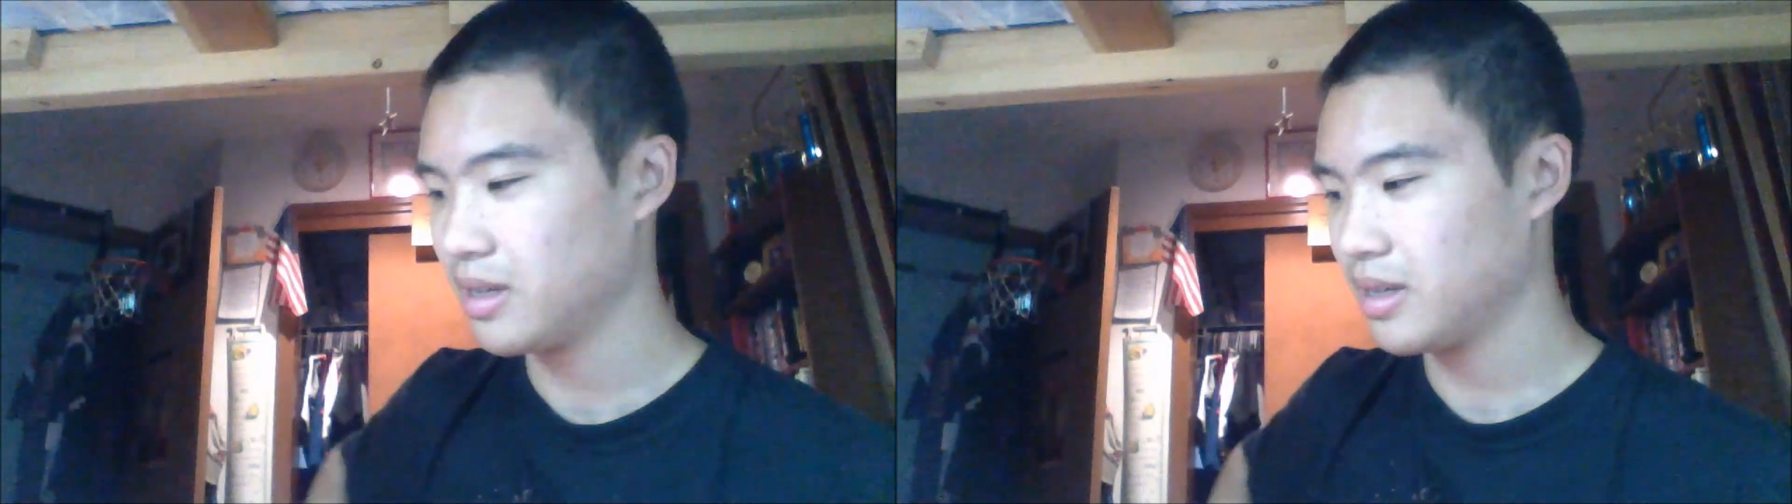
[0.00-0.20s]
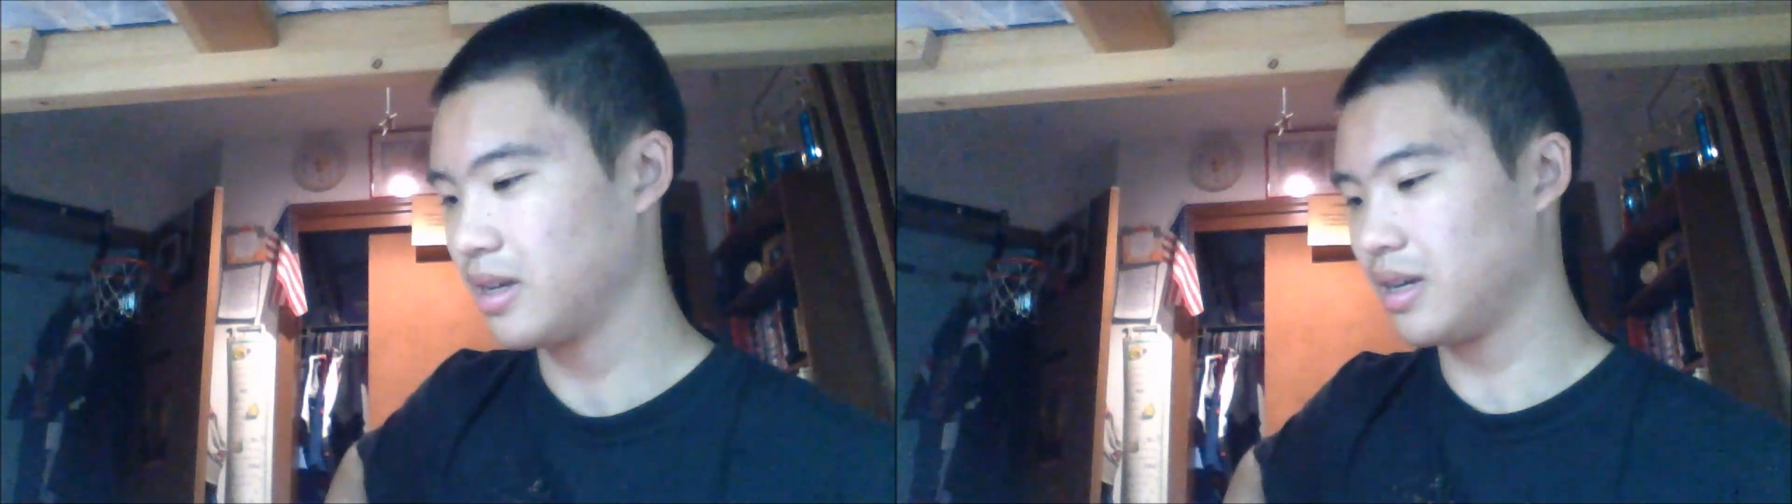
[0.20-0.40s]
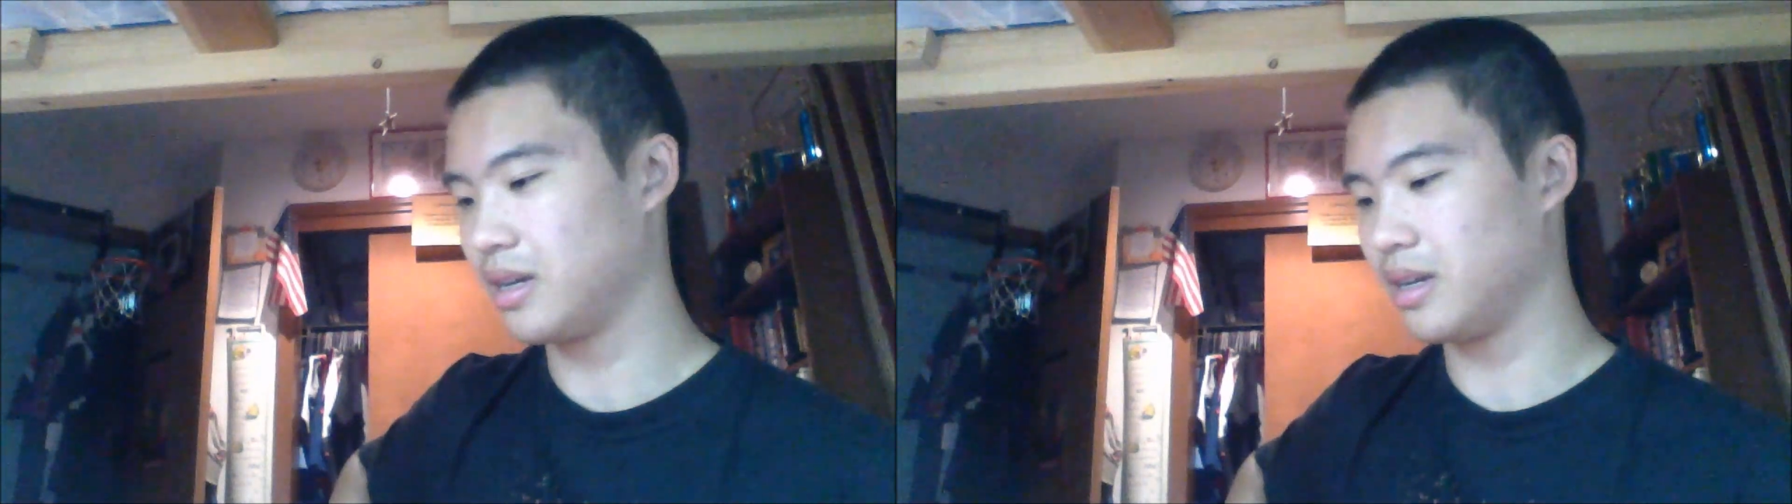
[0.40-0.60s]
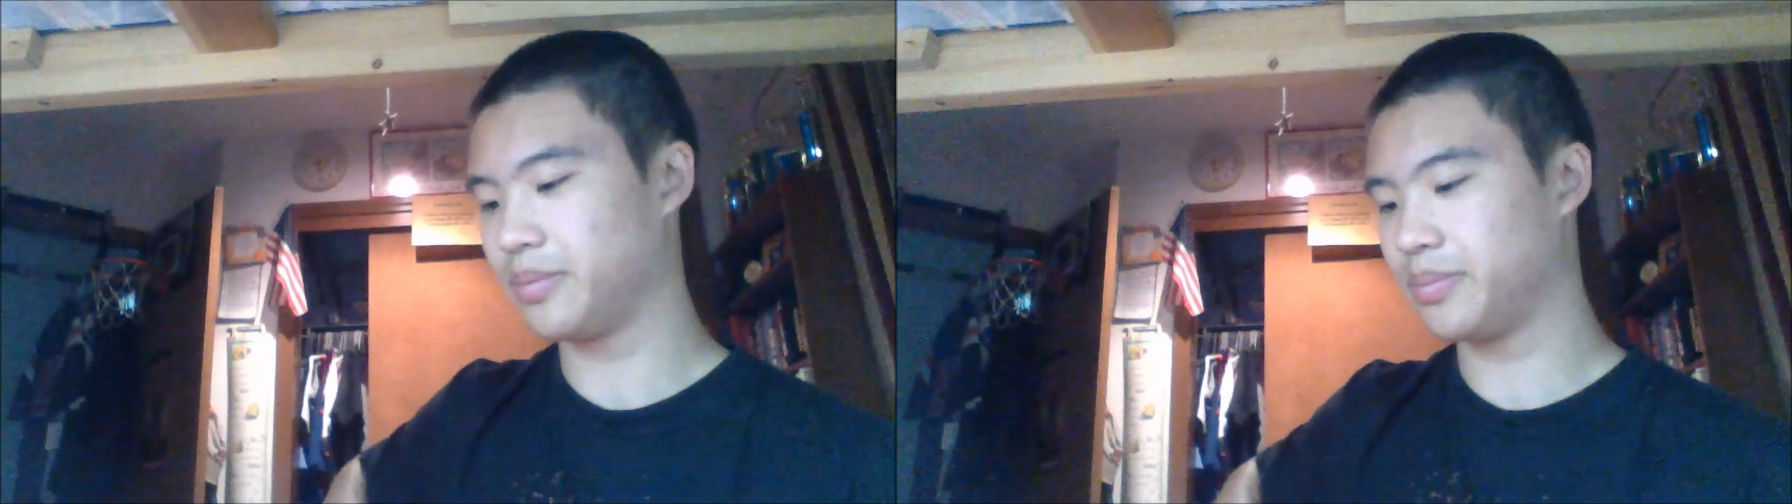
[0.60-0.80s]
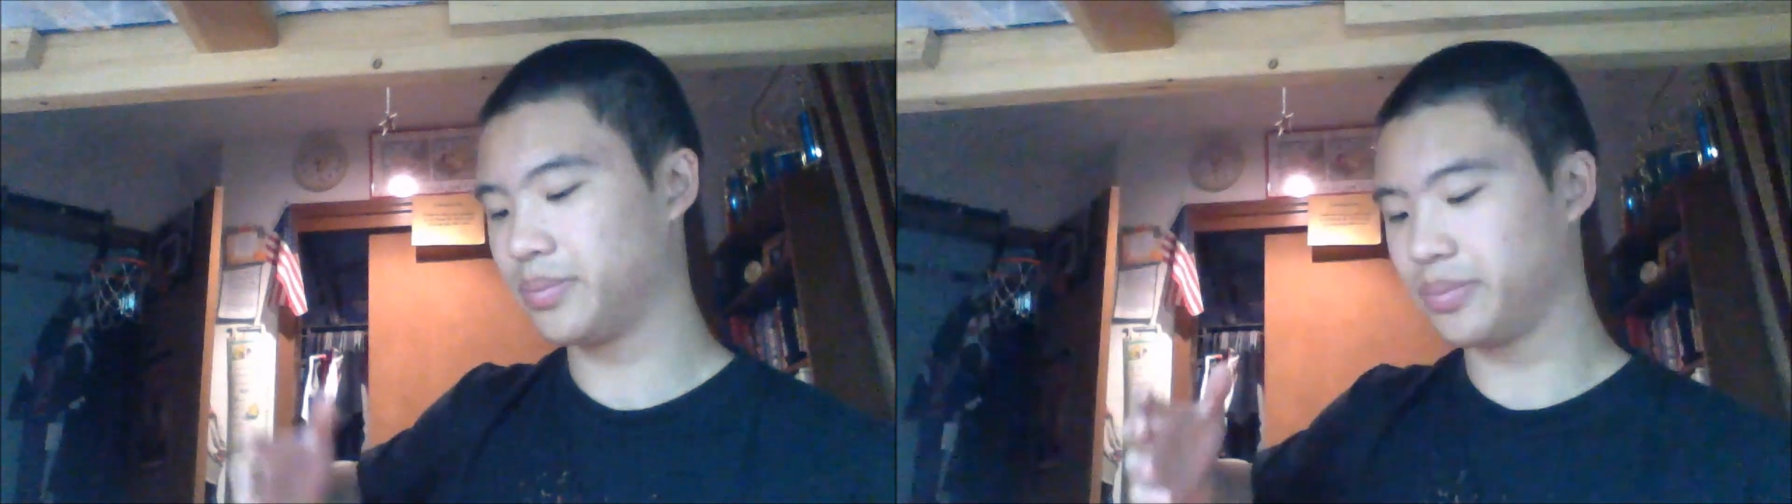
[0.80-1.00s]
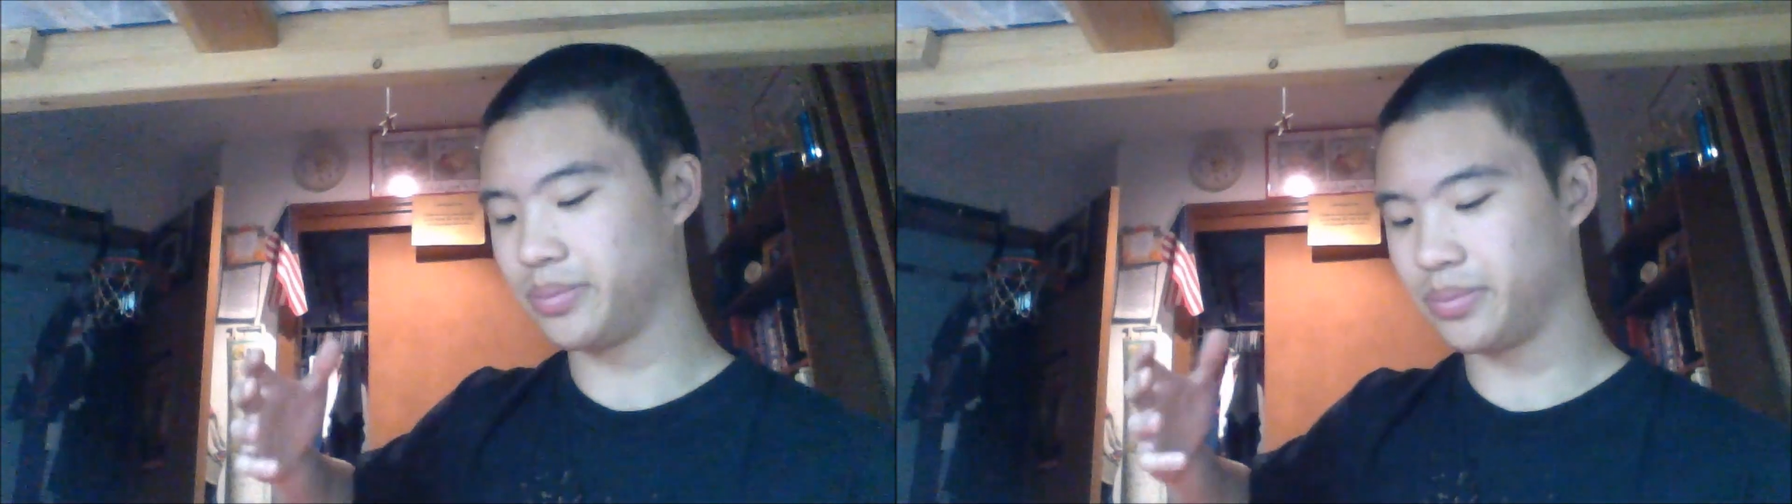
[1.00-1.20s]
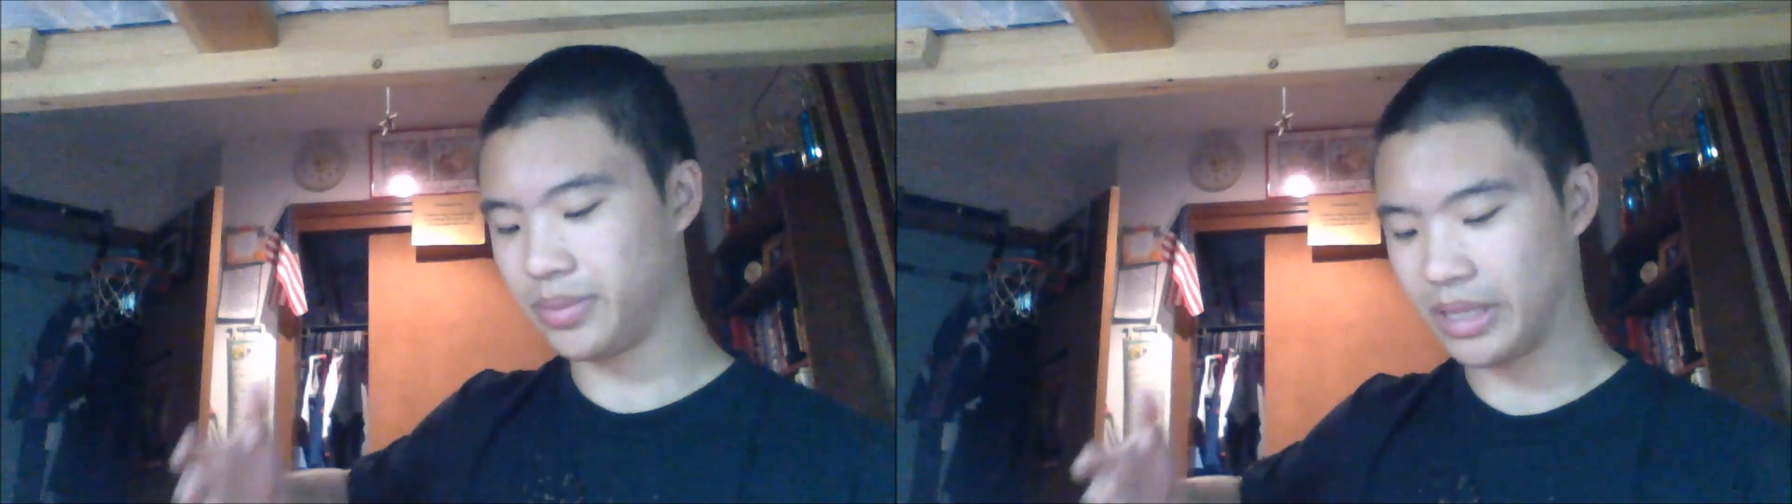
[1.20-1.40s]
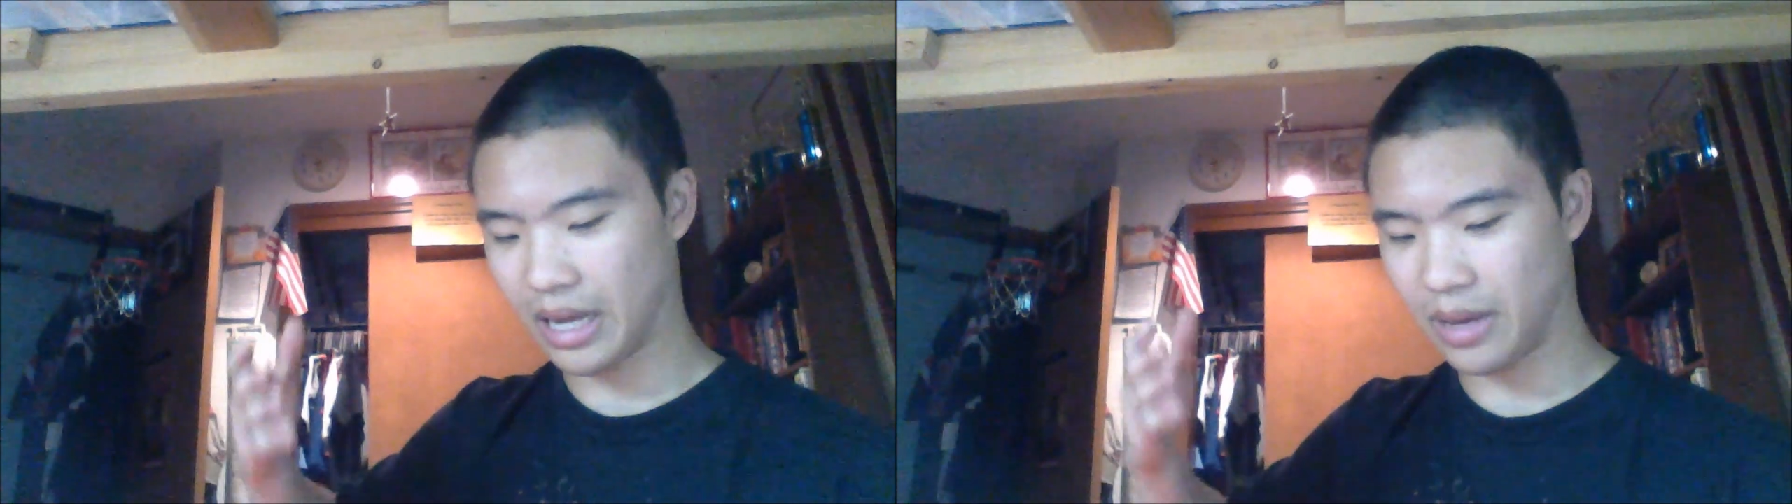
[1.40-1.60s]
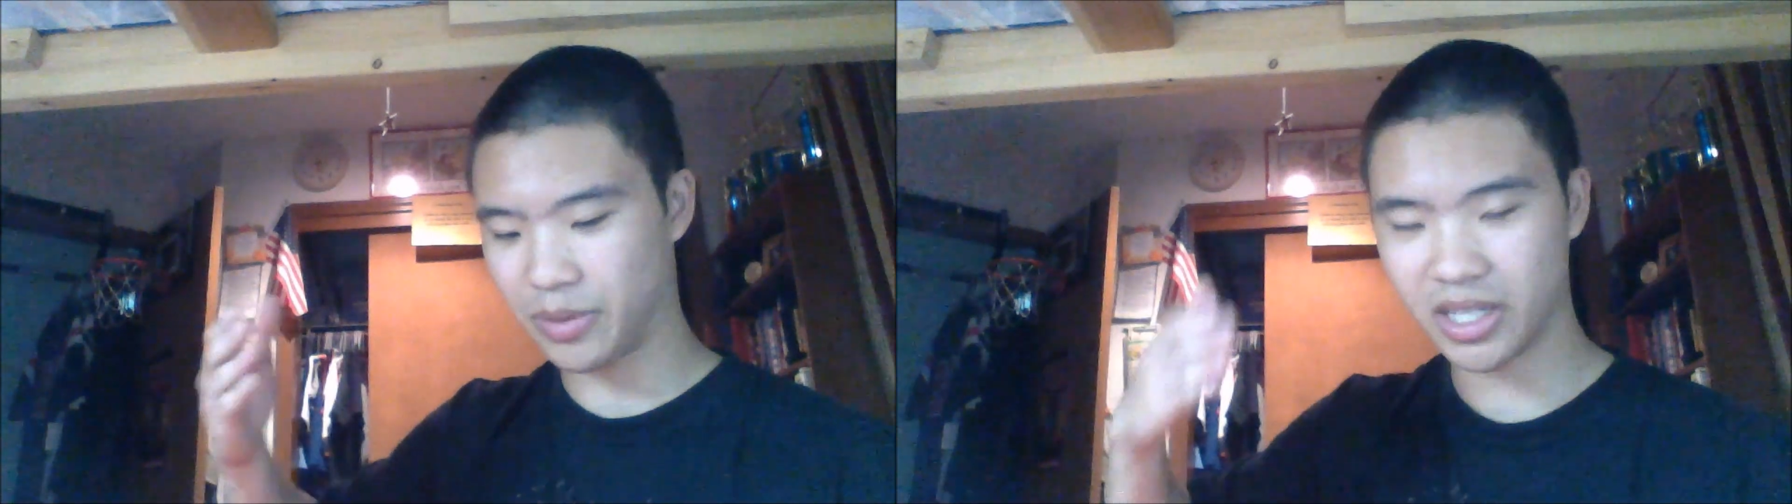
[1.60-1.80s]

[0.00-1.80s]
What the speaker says: but I mean,